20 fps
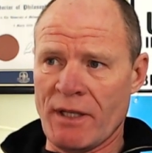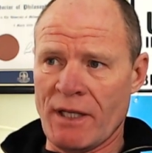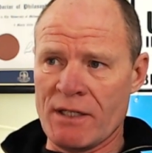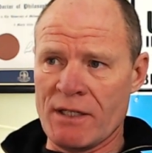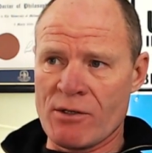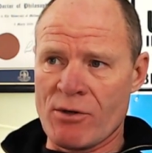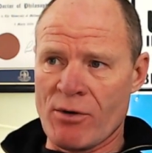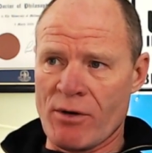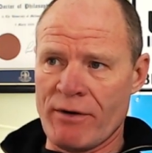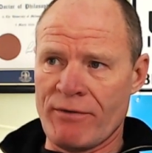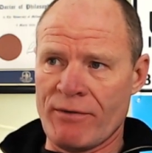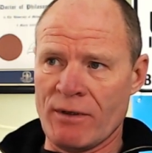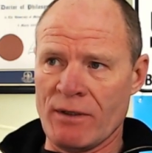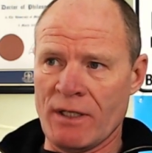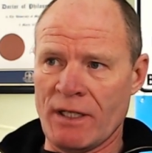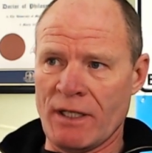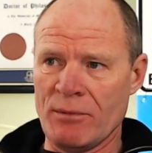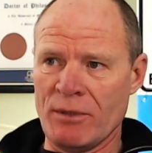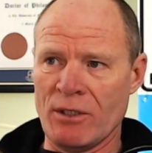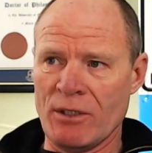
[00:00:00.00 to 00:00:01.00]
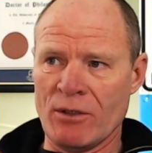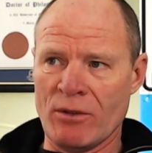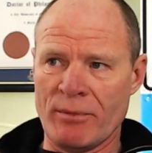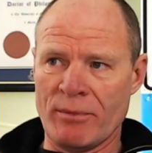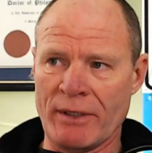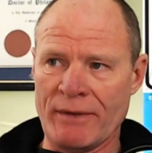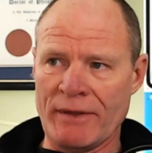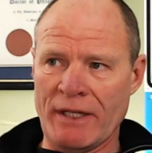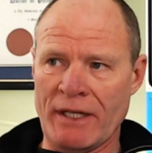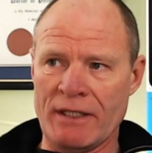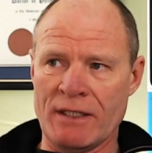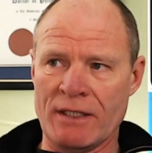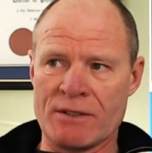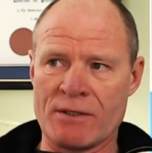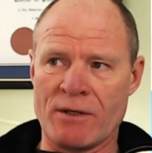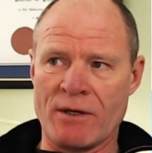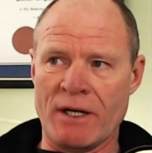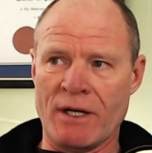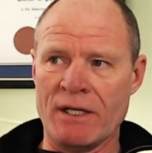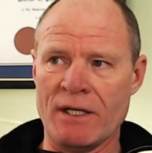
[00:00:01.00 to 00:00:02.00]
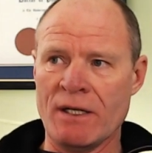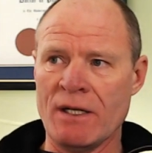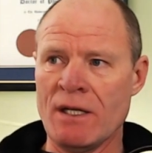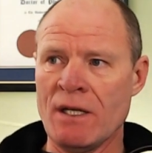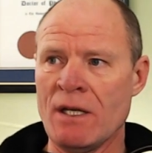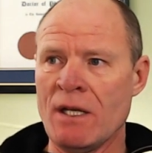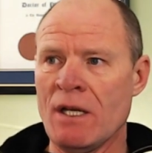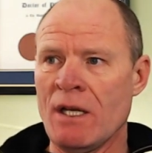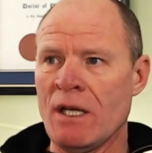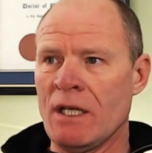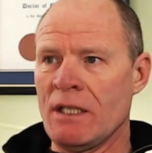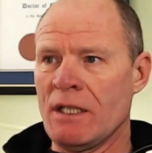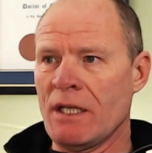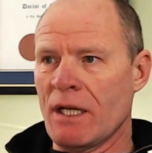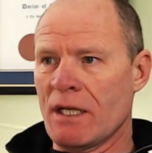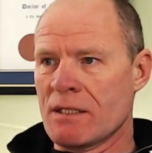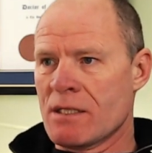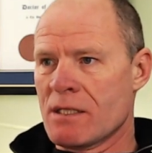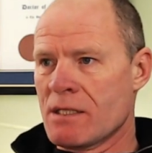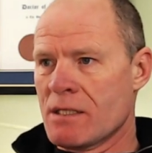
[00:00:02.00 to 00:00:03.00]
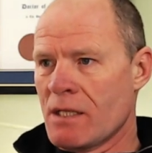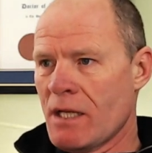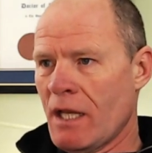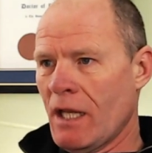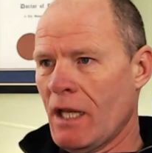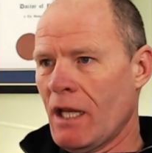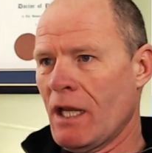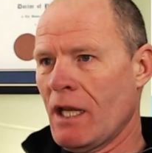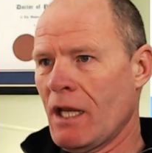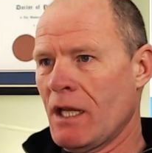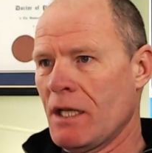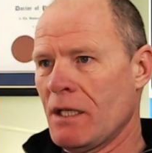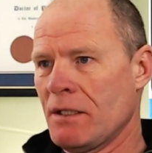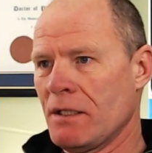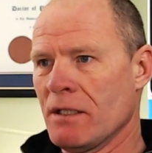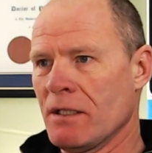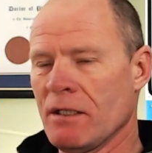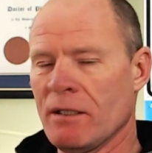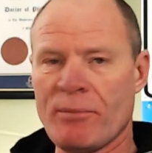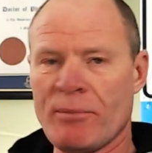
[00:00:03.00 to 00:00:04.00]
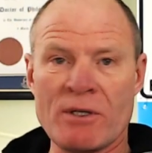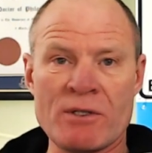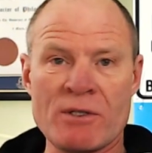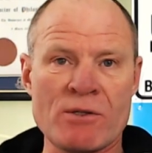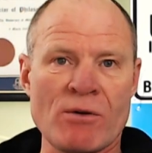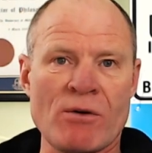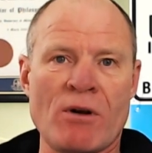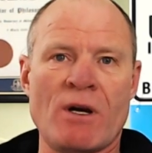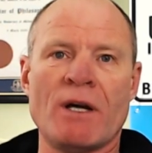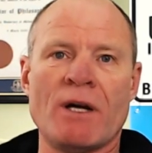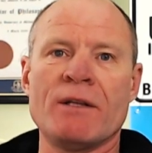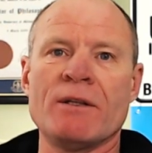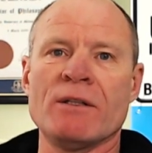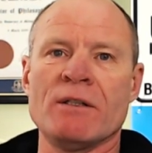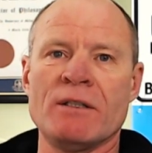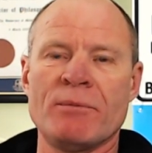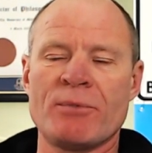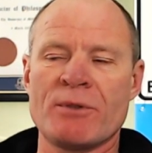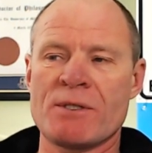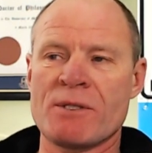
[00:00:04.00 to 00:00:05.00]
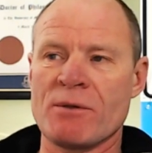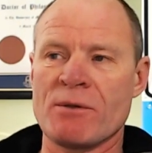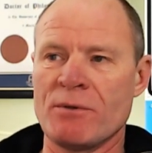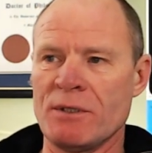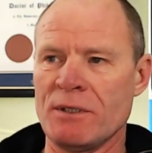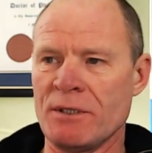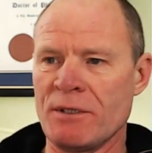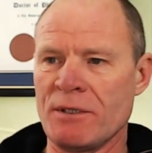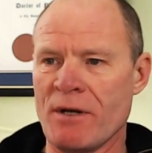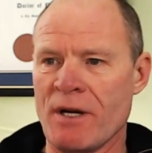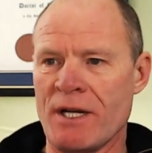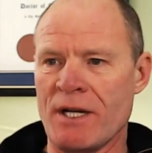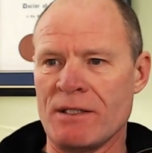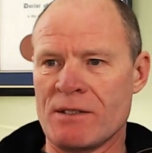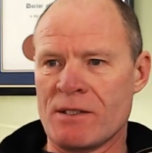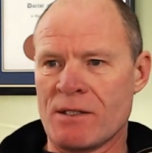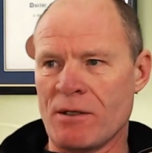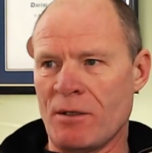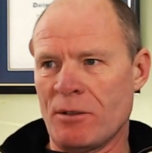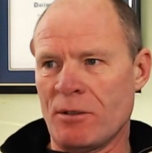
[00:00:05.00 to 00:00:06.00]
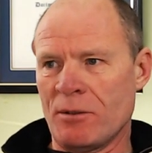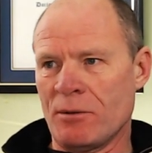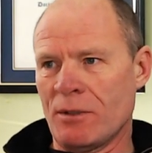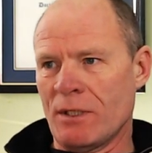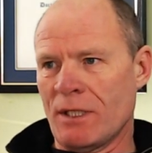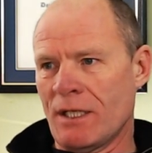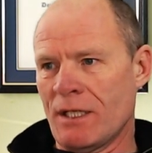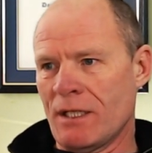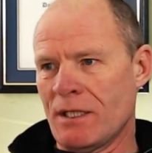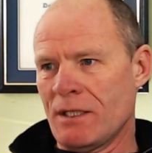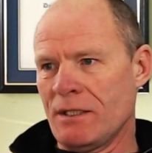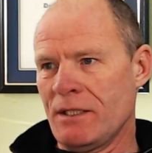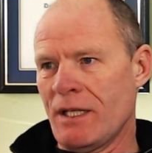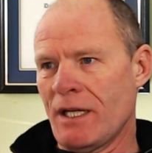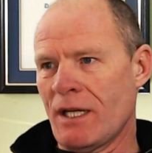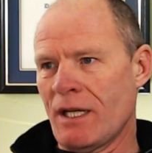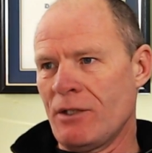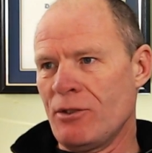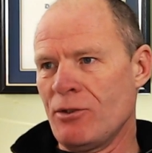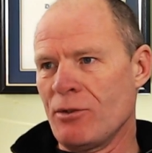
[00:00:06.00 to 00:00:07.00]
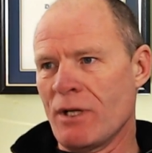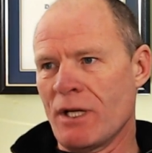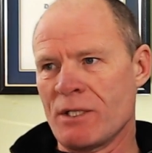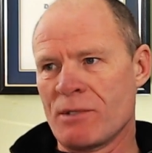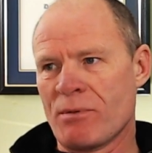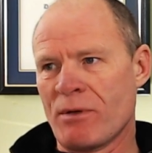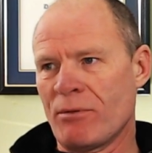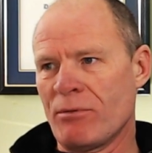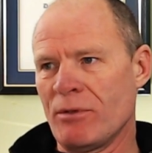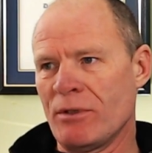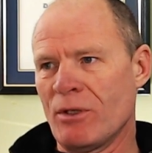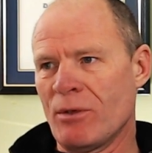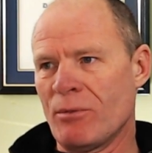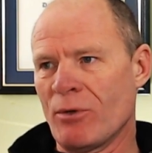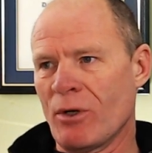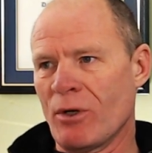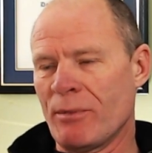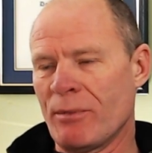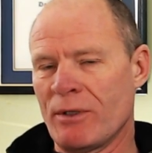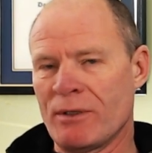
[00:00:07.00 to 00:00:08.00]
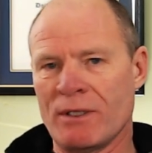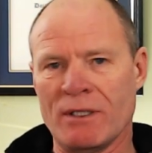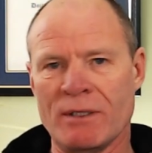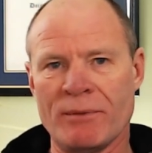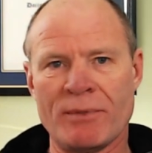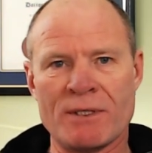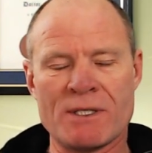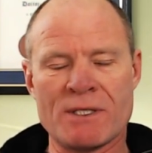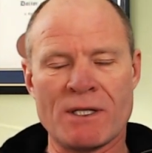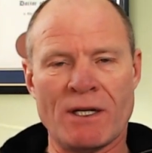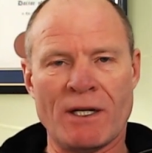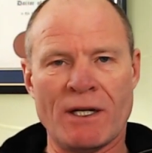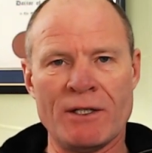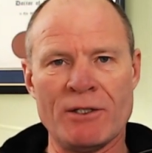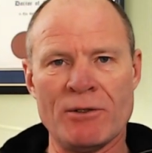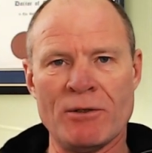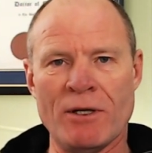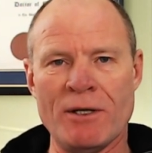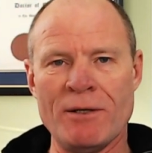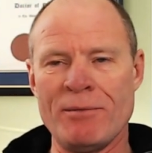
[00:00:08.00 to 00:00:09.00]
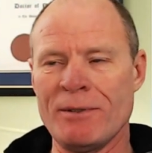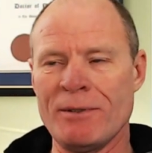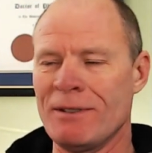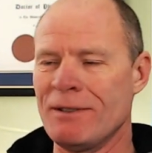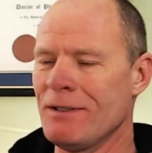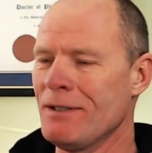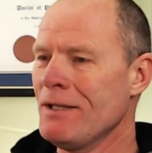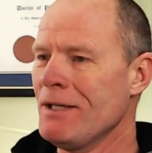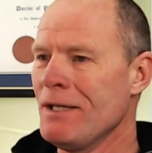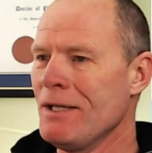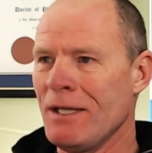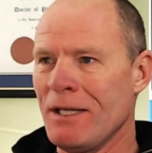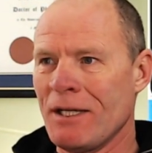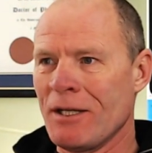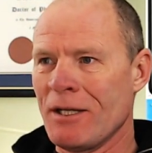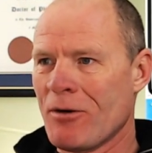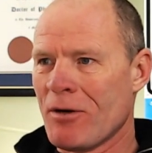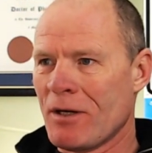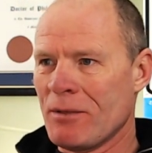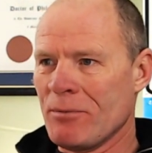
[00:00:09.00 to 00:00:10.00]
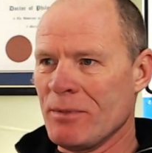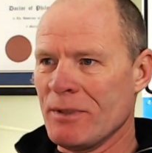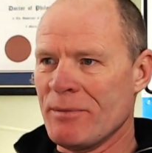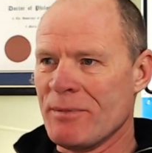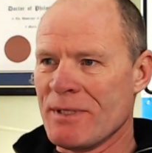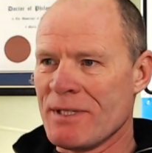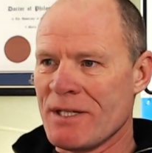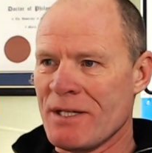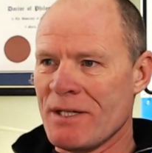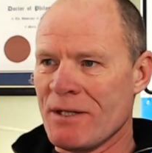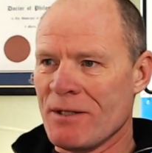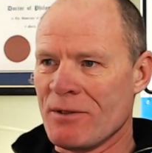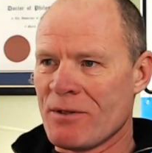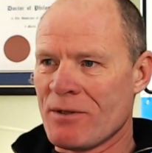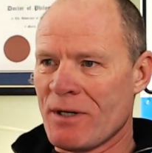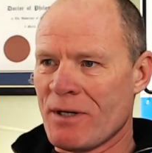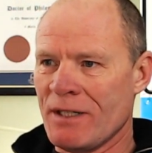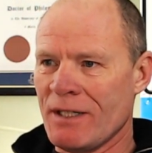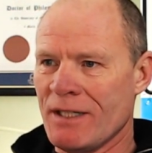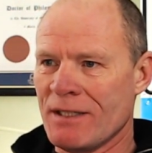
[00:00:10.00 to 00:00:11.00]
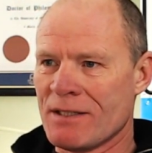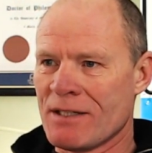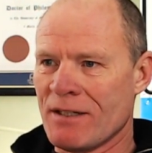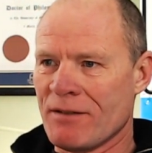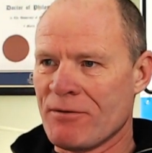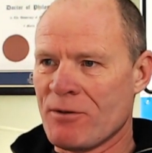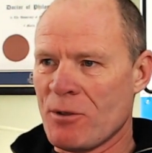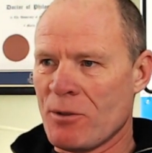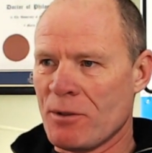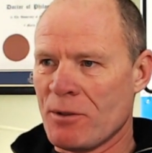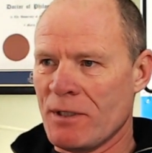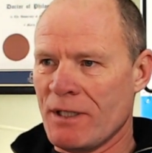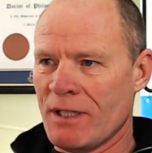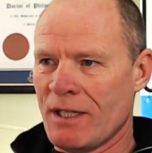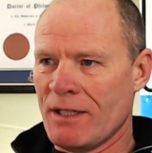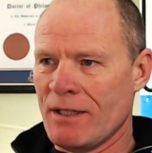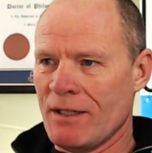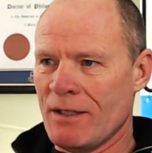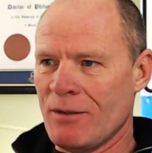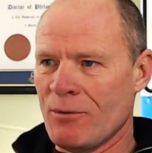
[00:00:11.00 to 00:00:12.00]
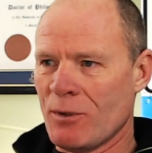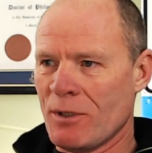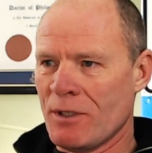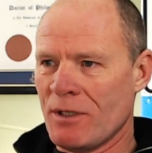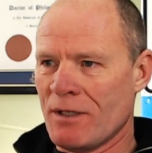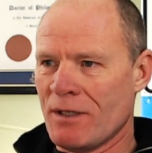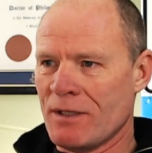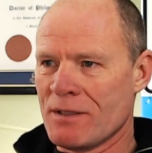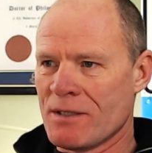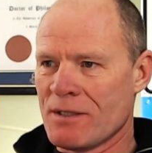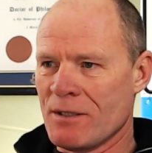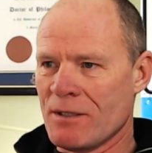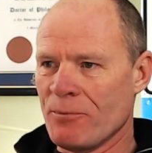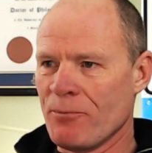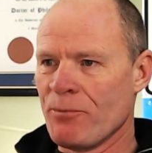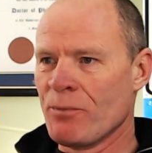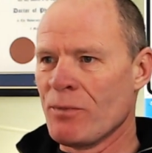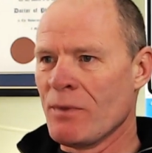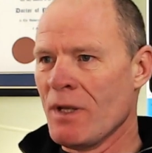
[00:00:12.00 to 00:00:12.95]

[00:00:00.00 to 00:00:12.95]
Thanks, Corey, for letting me know about that. That's great. Yes, and the Olympics are on. The Olympics are really great. So uh, yeah, you guys probably know more about the Olympics than I do. I've been incredibly busy here trying to get stuff going and that and whatnot. So.